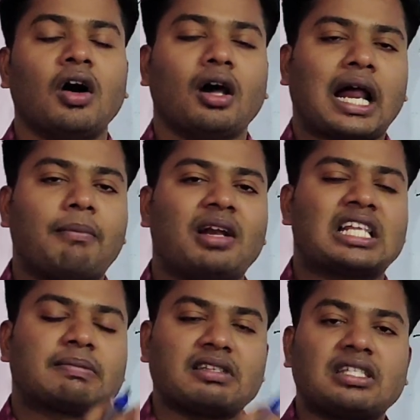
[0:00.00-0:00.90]
or have
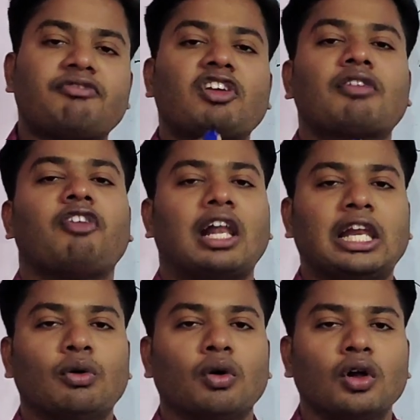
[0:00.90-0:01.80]
a specific
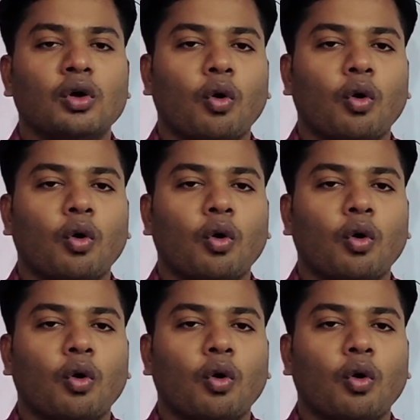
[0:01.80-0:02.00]
value.